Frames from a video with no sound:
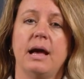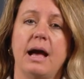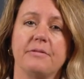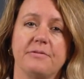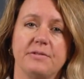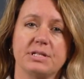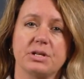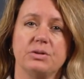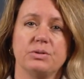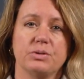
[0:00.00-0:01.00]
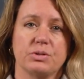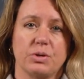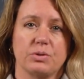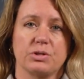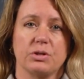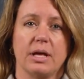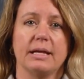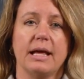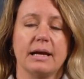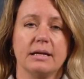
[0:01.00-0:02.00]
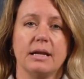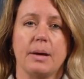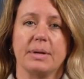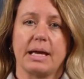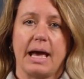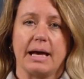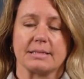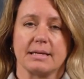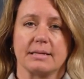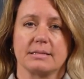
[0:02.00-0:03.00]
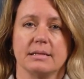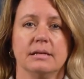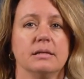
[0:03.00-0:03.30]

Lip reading: have physical, social, and economic access